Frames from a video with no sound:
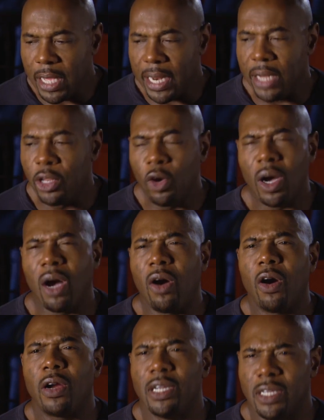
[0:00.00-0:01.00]
I know how
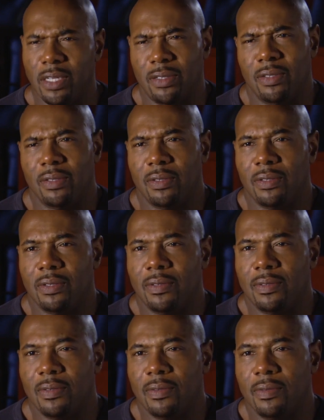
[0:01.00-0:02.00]
hard it is
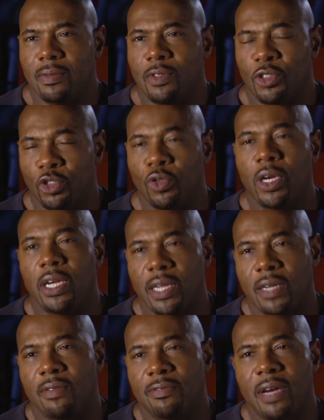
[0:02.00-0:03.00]
to train
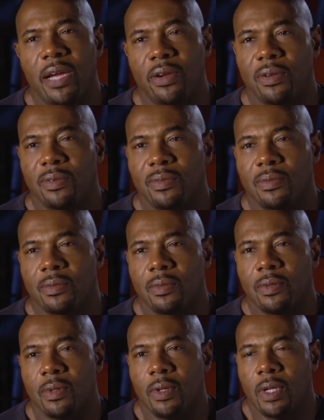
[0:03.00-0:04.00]
like a fighter.
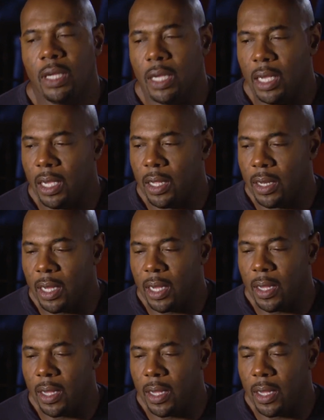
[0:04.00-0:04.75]
And,